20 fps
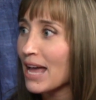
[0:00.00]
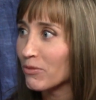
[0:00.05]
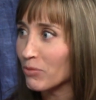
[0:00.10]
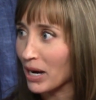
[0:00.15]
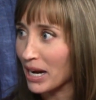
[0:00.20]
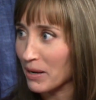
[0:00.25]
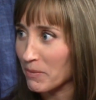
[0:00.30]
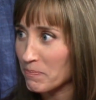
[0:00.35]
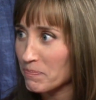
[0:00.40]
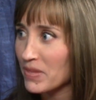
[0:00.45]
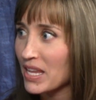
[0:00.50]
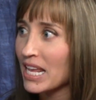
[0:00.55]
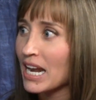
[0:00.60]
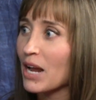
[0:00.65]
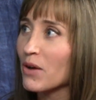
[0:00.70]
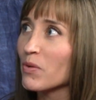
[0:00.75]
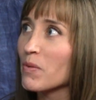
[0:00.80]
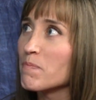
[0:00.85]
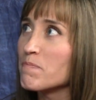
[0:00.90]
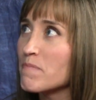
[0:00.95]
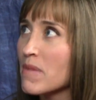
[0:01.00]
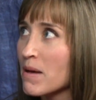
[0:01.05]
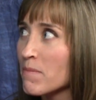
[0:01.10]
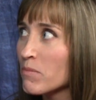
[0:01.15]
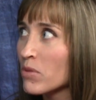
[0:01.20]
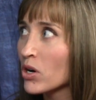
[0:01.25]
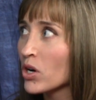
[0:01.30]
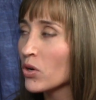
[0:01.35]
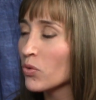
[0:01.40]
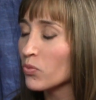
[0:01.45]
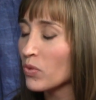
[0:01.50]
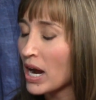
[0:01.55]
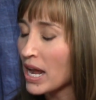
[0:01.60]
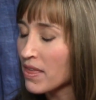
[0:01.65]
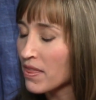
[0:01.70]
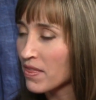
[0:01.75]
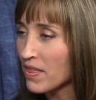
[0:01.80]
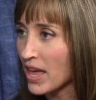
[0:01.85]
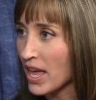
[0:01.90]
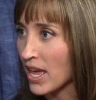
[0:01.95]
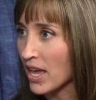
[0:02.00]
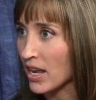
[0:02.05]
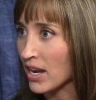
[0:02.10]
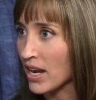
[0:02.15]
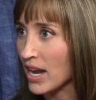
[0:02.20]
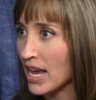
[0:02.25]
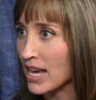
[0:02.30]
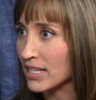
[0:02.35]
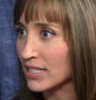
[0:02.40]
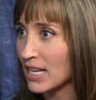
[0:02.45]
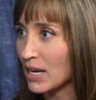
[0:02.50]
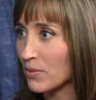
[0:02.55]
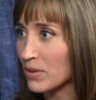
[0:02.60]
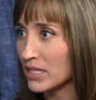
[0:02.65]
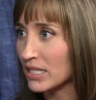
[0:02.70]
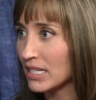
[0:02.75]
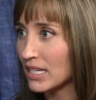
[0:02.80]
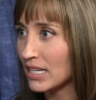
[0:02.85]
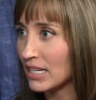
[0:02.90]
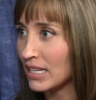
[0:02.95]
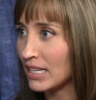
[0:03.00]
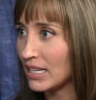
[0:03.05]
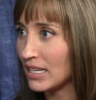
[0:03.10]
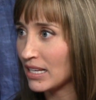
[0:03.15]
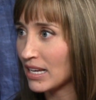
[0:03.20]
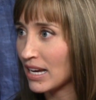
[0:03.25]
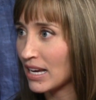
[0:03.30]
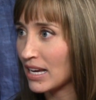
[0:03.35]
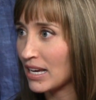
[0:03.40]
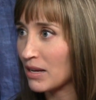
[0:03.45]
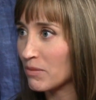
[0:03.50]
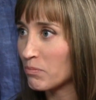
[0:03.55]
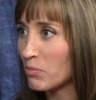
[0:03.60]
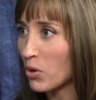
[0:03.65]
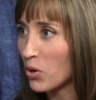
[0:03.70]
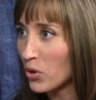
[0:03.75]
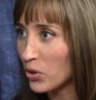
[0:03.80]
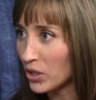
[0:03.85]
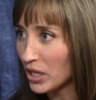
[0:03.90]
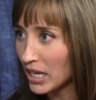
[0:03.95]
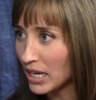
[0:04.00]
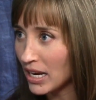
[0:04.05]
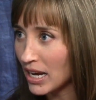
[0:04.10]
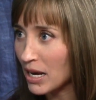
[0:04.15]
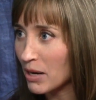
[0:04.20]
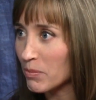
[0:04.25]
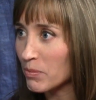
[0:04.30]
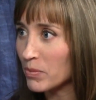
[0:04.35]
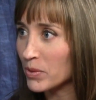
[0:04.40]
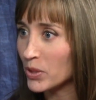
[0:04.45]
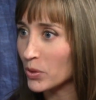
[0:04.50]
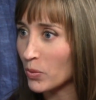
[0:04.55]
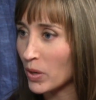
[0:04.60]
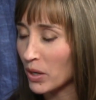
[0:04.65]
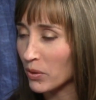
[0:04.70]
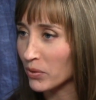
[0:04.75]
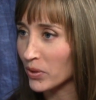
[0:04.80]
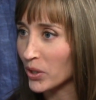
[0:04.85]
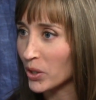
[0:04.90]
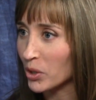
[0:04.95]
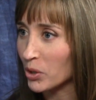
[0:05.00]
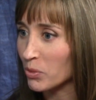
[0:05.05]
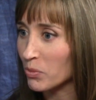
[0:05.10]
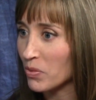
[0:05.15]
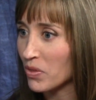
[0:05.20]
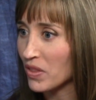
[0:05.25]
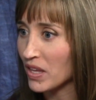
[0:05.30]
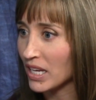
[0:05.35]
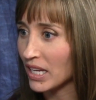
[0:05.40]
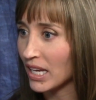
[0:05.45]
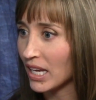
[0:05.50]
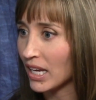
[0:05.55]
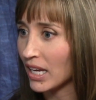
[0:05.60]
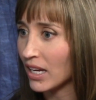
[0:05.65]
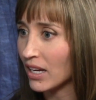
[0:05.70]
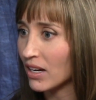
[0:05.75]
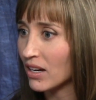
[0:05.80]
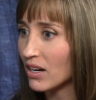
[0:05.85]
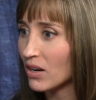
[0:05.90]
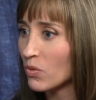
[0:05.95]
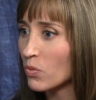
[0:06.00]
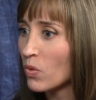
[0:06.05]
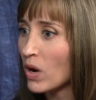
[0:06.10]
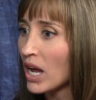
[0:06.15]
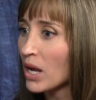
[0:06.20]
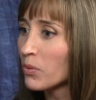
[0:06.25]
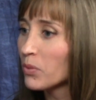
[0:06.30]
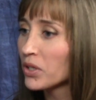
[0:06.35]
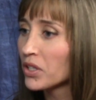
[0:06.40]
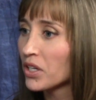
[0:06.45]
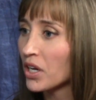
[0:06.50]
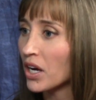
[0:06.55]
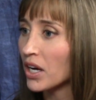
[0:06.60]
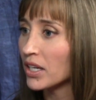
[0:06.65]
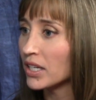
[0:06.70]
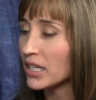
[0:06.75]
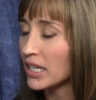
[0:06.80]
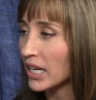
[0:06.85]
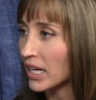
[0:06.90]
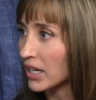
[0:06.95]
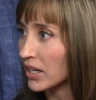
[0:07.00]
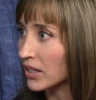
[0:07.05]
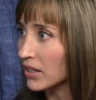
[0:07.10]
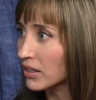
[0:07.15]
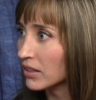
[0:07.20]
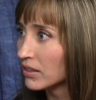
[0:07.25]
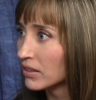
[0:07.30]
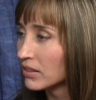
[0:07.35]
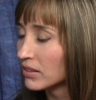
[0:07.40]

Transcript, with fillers: Right. And I remember right then, as I was pulling up the wet robe, thinking, why would God care?